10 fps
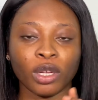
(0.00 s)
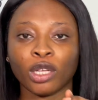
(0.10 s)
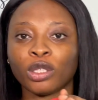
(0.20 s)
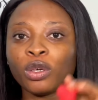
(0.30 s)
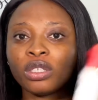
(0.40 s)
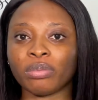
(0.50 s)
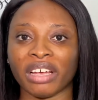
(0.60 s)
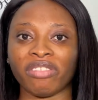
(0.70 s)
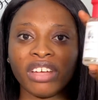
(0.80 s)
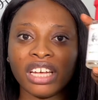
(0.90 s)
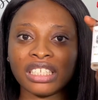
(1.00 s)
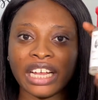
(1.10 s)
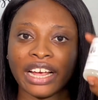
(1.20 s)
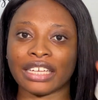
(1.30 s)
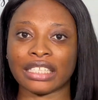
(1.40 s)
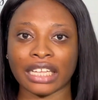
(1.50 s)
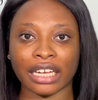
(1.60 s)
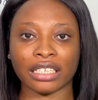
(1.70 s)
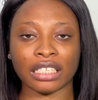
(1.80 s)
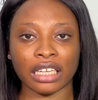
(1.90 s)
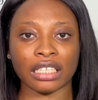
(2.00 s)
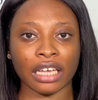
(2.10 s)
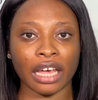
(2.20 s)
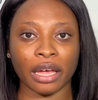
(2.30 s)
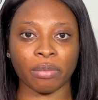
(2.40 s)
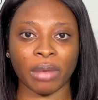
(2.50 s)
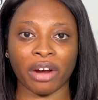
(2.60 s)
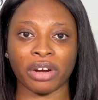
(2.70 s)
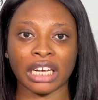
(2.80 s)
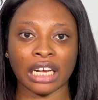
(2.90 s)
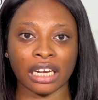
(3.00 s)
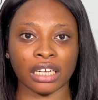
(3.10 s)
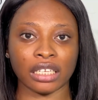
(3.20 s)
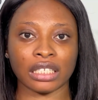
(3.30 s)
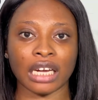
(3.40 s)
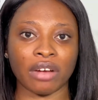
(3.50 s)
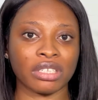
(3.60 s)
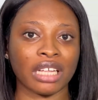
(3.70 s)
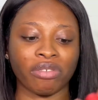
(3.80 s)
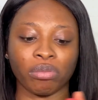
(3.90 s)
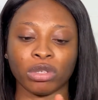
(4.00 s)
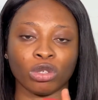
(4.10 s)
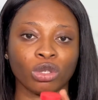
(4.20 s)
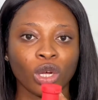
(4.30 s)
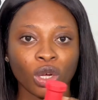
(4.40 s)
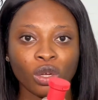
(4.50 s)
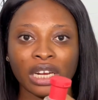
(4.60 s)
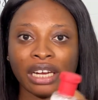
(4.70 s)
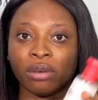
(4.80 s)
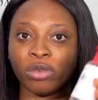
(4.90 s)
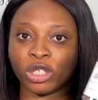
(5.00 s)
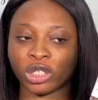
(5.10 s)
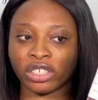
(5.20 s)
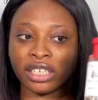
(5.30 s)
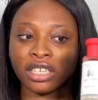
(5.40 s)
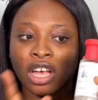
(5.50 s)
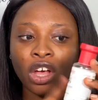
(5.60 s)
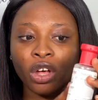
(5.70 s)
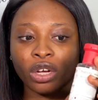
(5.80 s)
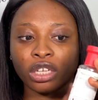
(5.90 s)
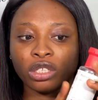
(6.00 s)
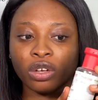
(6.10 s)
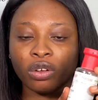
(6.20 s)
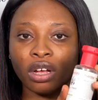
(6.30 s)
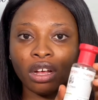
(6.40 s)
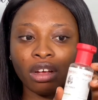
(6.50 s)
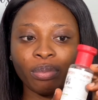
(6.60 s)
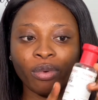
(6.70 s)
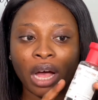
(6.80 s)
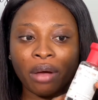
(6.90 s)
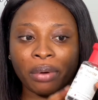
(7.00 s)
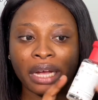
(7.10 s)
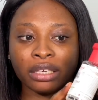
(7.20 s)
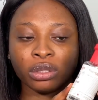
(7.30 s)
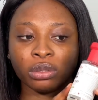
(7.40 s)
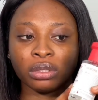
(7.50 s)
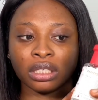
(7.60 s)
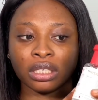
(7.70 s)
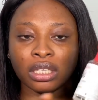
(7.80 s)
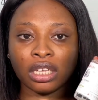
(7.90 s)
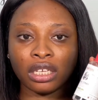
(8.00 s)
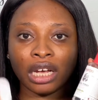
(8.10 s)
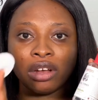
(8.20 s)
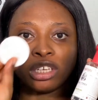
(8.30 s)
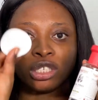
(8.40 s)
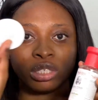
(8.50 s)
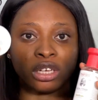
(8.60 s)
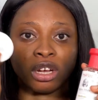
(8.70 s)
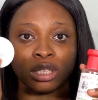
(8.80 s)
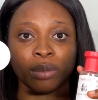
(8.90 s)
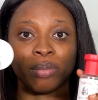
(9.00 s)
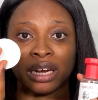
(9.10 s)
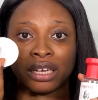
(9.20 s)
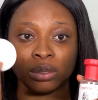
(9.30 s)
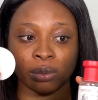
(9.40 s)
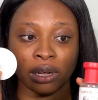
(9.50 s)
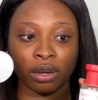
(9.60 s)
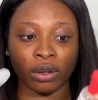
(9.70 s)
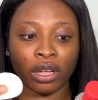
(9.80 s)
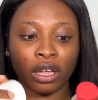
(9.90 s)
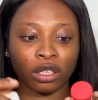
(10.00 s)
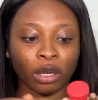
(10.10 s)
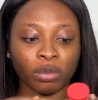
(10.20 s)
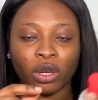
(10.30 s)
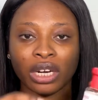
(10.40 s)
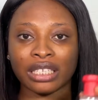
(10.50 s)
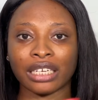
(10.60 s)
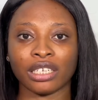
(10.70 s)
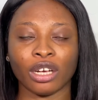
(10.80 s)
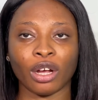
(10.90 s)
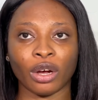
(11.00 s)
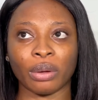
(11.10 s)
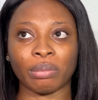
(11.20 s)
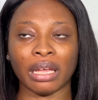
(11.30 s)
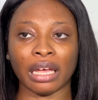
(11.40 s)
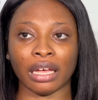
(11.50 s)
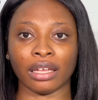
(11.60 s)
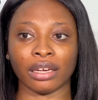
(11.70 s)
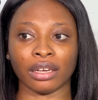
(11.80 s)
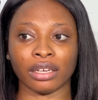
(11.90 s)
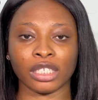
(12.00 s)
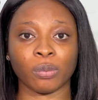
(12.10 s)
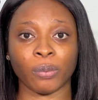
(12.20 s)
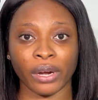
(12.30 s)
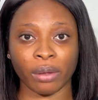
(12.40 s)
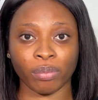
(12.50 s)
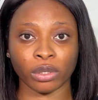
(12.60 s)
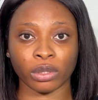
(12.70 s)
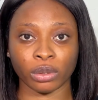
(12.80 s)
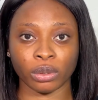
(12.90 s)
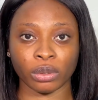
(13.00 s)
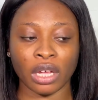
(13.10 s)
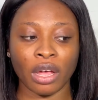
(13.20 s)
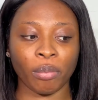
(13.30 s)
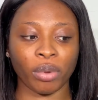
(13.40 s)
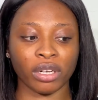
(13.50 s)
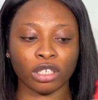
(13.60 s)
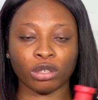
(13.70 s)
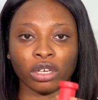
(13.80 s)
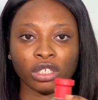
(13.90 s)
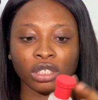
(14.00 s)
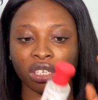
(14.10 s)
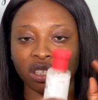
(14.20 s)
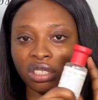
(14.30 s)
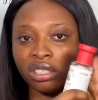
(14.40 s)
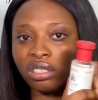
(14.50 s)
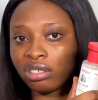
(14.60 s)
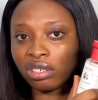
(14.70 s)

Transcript: tone my face. Like I said, CTM, I already cleansed. Now it's time for me to tone and then moisturize. Okay, so how I do this is I always use a cutting pad as well. Some toners actually come in spray bottles, but this one is just